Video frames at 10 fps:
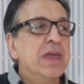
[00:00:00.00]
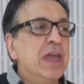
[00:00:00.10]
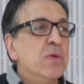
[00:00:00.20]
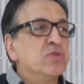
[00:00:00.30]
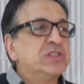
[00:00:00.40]

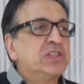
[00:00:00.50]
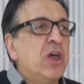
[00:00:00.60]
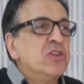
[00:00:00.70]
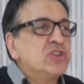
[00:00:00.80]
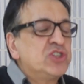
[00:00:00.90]
it was
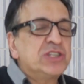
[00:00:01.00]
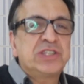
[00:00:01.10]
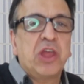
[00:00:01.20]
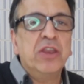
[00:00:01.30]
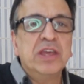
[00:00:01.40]
done
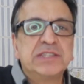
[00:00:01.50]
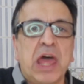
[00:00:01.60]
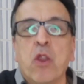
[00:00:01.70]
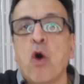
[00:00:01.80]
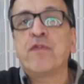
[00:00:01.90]
just done as
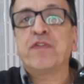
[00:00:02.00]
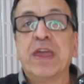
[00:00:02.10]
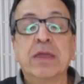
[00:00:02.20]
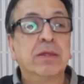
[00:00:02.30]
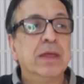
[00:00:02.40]
an off
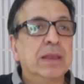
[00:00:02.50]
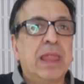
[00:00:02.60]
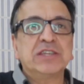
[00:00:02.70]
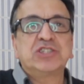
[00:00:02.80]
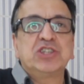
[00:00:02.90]
thing.
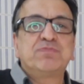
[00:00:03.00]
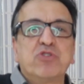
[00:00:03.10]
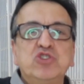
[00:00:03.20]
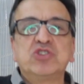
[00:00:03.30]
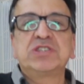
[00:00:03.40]
Let's just
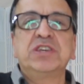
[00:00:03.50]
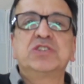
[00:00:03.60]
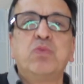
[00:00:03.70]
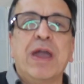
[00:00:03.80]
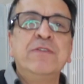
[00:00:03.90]
produce
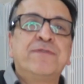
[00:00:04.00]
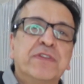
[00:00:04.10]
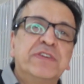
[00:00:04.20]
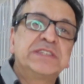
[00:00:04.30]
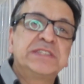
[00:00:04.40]
this wine for
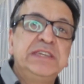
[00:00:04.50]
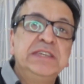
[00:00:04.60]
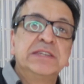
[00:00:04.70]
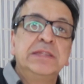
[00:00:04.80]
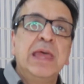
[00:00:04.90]
this
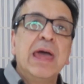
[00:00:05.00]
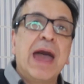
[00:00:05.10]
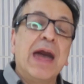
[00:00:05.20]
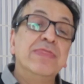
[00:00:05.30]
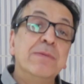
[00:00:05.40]
season,
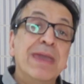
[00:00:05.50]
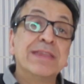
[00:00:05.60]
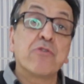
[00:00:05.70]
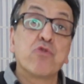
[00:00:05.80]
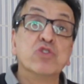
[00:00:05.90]
and they
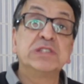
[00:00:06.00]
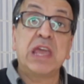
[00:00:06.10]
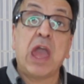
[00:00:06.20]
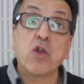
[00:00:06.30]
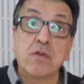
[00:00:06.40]
made a
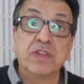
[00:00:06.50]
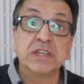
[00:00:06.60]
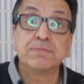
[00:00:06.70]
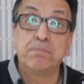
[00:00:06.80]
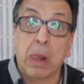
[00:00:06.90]
rosé out of
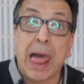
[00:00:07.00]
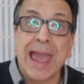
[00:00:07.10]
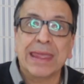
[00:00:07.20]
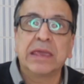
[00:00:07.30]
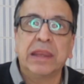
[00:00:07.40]
this
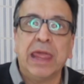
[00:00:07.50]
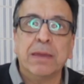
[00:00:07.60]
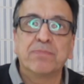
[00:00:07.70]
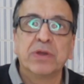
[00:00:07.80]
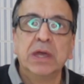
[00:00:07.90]
black
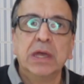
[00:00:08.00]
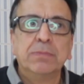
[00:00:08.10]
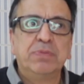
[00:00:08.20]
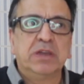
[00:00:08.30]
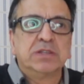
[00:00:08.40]
grape,
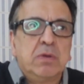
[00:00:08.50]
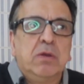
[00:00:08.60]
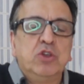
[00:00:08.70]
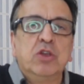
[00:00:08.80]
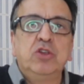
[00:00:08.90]
because
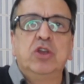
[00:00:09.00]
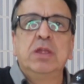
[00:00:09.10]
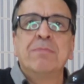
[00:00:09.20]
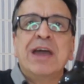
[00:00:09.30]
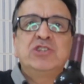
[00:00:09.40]
you, you
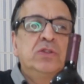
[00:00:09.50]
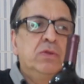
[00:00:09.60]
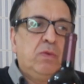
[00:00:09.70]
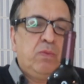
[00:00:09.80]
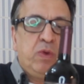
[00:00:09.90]
can
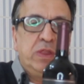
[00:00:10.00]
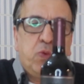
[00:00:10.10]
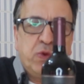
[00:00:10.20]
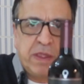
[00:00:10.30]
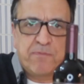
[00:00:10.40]
imagine
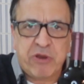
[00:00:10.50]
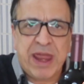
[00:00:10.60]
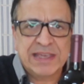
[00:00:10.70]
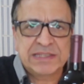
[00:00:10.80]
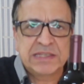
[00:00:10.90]
when, when they
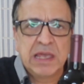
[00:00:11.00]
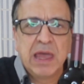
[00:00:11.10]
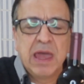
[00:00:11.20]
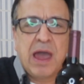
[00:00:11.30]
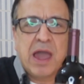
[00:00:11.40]
press
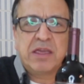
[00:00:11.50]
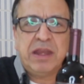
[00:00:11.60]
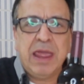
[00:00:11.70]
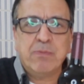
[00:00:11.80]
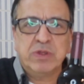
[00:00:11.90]
a
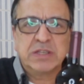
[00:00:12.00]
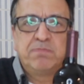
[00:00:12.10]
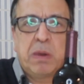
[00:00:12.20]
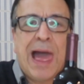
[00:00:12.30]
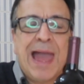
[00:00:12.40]
grape that's
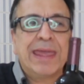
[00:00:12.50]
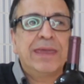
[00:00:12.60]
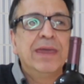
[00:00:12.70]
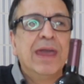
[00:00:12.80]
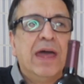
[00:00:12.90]

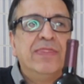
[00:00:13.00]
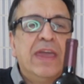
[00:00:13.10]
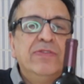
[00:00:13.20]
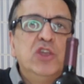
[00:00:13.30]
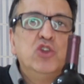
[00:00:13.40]
black and
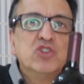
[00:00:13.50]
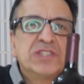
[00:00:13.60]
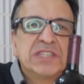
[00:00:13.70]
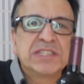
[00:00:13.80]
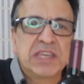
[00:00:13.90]
then they
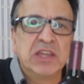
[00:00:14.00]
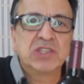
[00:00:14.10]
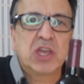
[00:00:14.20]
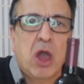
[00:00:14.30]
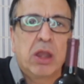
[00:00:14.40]
use the skin
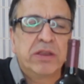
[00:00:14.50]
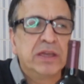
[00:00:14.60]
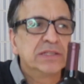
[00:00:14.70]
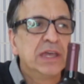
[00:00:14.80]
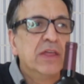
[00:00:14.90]
to colour
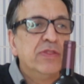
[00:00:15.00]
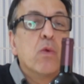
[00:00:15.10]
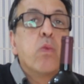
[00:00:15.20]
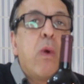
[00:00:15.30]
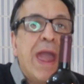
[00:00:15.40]
it,
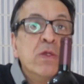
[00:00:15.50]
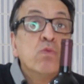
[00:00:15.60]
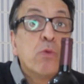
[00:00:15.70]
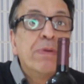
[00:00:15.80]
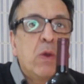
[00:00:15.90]
the wine
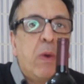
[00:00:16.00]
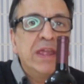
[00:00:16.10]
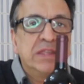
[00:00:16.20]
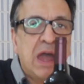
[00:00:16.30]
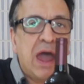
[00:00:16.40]
will be
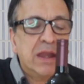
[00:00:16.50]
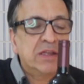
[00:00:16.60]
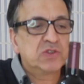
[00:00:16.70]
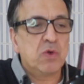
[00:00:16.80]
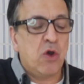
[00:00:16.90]
quite
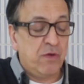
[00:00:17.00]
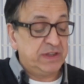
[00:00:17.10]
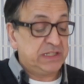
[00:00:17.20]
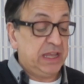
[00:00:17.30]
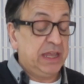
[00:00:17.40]
dark. So
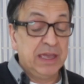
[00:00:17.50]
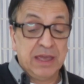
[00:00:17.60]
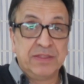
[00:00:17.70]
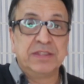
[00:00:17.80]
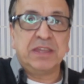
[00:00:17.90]
obviously
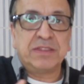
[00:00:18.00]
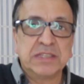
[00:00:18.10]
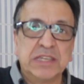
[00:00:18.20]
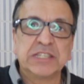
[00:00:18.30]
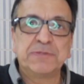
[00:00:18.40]
they did
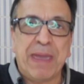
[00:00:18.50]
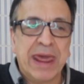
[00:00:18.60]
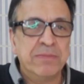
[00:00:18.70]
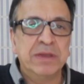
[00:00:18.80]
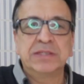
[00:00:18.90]
this
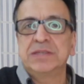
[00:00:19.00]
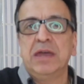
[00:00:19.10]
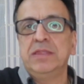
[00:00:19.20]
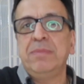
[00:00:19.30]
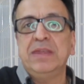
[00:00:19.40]
experiment
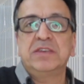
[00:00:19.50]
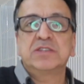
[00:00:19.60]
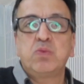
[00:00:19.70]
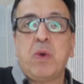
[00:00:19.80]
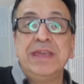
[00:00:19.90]
and they made
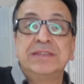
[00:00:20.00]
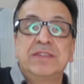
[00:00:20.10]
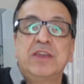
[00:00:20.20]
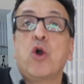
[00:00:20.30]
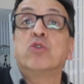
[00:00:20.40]
this
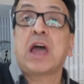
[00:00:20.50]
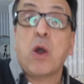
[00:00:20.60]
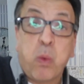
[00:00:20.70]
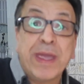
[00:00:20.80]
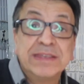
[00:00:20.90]
white, they called it
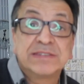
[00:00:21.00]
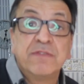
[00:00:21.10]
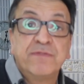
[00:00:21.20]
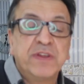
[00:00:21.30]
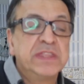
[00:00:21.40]
a white
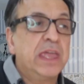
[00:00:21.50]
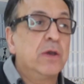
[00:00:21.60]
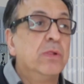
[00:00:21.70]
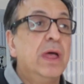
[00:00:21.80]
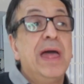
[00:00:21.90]

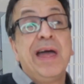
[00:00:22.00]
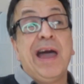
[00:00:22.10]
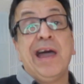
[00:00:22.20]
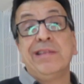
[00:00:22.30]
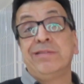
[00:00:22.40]
Zinfandel,
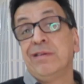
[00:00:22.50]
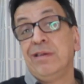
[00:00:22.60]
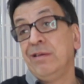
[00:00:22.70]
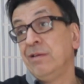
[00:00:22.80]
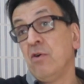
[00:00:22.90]
and
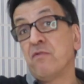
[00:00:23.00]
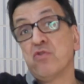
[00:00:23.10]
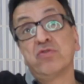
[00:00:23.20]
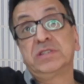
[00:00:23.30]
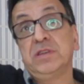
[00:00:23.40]
of
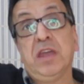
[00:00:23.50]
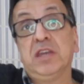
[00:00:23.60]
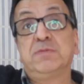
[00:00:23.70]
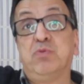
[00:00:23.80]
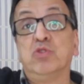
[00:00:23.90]
course it
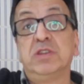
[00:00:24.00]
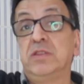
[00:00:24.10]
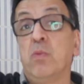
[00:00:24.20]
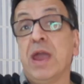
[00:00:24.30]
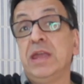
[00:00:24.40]
exploded.
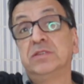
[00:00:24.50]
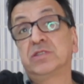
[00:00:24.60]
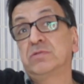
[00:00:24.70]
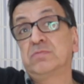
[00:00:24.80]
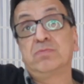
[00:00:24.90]
The
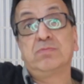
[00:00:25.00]
wine's